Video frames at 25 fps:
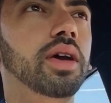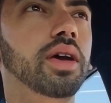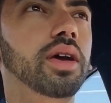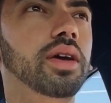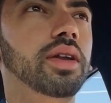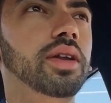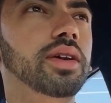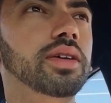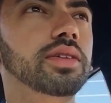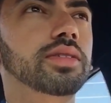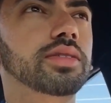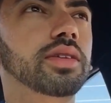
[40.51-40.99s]

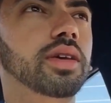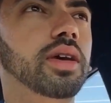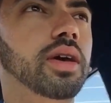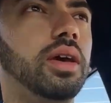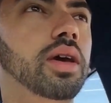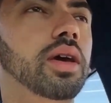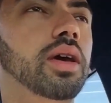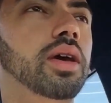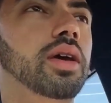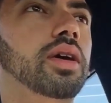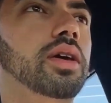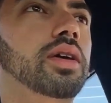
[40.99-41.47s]
It is
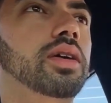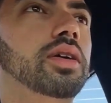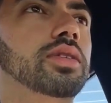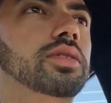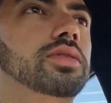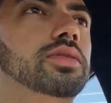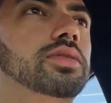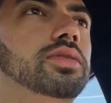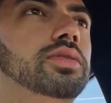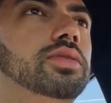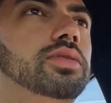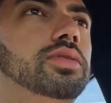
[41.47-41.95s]
a
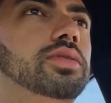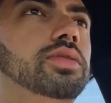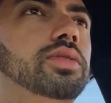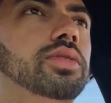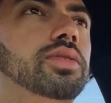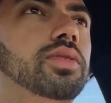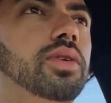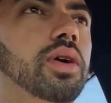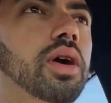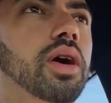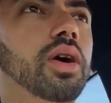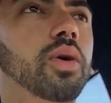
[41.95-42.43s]

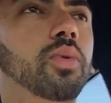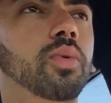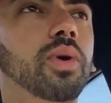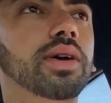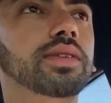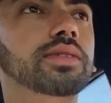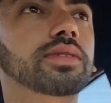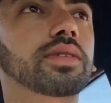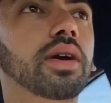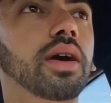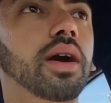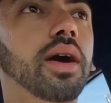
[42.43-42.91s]

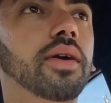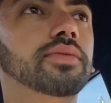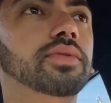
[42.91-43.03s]
Wednesday